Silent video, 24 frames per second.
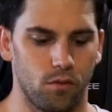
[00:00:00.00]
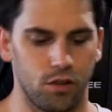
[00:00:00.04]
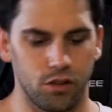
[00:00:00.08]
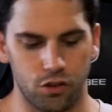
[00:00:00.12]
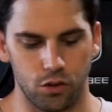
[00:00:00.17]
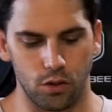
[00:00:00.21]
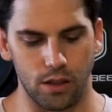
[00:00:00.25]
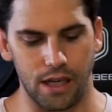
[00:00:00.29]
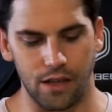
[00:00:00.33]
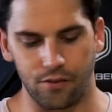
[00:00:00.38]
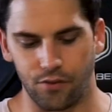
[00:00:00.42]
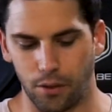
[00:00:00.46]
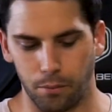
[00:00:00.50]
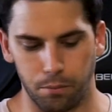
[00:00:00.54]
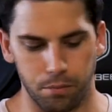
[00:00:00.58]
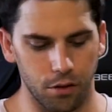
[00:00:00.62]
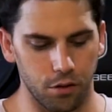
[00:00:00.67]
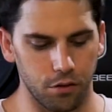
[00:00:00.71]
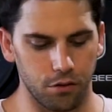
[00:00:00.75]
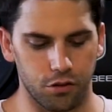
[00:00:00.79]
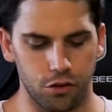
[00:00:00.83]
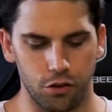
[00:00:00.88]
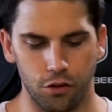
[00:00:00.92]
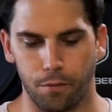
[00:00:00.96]
Once you have the
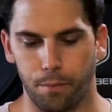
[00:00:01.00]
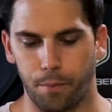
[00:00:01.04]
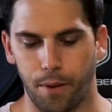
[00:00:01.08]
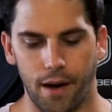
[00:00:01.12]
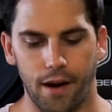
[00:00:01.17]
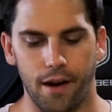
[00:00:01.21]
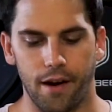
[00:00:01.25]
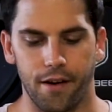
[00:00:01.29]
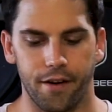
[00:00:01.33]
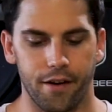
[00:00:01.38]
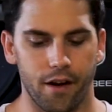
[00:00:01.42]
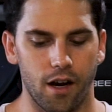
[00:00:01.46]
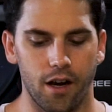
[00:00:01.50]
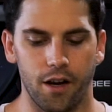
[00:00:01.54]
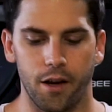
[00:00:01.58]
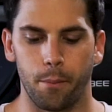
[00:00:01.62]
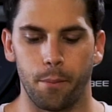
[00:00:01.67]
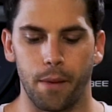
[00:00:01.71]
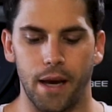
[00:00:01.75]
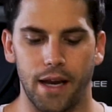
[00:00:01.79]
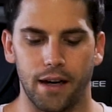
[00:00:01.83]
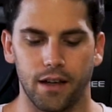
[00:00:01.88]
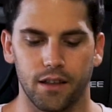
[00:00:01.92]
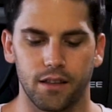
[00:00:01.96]
Bluetooth paired,
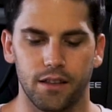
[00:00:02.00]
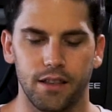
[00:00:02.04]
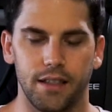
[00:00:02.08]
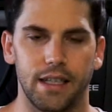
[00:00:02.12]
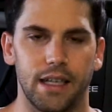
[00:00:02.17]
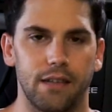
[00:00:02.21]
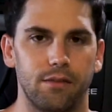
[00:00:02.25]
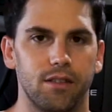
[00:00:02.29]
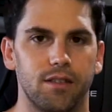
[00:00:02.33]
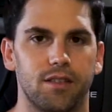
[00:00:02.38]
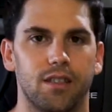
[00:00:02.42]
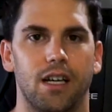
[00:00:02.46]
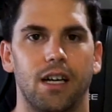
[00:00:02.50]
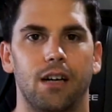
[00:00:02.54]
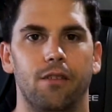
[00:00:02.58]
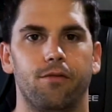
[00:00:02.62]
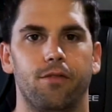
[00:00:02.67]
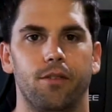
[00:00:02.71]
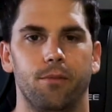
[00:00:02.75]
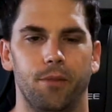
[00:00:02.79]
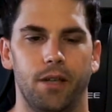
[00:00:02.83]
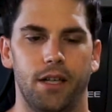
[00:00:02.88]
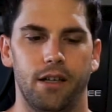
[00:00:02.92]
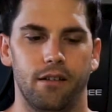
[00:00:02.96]
automatically every time
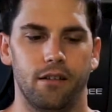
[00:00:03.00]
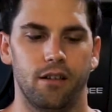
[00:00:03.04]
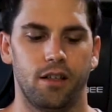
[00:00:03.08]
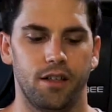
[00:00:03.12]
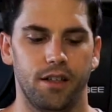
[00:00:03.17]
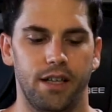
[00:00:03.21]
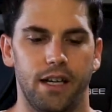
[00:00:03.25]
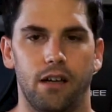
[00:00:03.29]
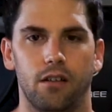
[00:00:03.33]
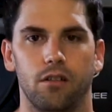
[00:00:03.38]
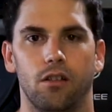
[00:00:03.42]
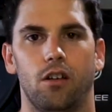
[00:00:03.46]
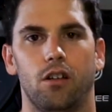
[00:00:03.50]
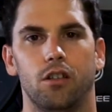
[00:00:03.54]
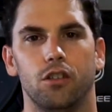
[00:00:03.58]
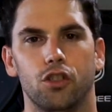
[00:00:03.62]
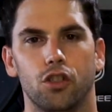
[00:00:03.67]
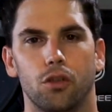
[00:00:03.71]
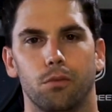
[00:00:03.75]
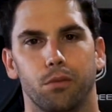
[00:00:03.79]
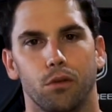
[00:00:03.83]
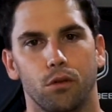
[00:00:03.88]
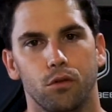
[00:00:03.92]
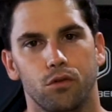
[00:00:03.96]
from there on out, as long
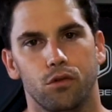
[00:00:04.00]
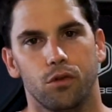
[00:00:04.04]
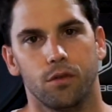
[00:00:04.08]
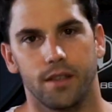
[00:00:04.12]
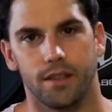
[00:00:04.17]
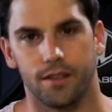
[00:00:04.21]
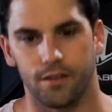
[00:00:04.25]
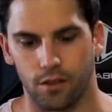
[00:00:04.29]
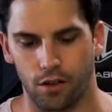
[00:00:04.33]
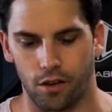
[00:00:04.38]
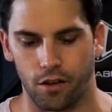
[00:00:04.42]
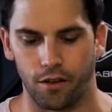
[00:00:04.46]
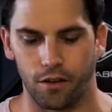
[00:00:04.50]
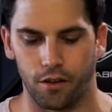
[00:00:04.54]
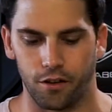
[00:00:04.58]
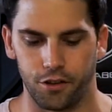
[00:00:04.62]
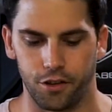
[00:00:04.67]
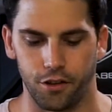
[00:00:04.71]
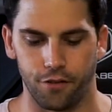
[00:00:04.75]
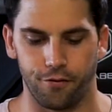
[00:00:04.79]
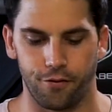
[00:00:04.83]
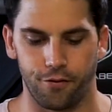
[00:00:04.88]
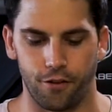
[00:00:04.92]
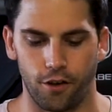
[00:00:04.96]
as your Bluetooth is
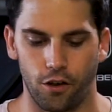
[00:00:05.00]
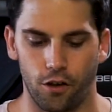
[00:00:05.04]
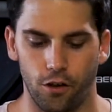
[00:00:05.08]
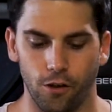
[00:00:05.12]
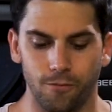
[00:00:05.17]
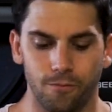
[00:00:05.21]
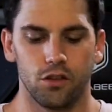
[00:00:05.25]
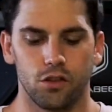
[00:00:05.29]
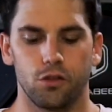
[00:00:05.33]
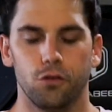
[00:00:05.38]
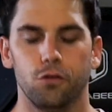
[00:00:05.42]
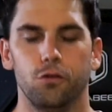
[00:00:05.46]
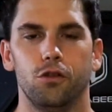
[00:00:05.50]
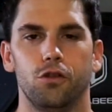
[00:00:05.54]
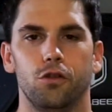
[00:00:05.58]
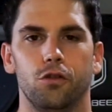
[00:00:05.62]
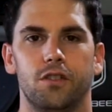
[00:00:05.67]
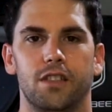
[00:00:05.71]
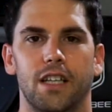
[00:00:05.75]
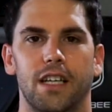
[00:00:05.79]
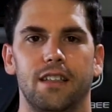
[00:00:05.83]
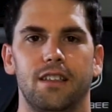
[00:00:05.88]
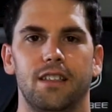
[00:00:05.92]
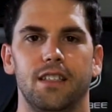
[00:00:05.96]
on your phone, as soon as you
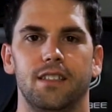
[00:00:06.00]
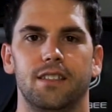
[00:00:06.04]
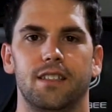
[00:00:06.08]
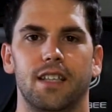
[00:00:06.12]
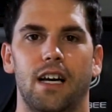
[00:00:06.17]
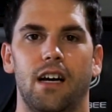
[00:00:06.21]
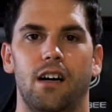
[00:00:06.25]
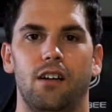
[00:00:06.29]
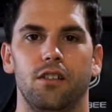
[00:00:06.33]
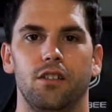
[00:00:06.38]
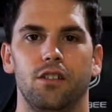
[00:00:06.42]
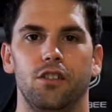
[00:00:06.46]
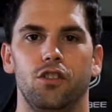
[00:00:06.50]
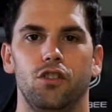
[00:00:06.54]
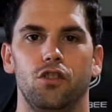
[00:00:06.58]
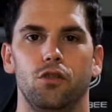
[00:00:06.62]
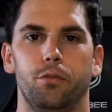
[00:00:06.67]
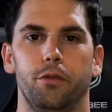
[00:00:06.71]
take these out, you'll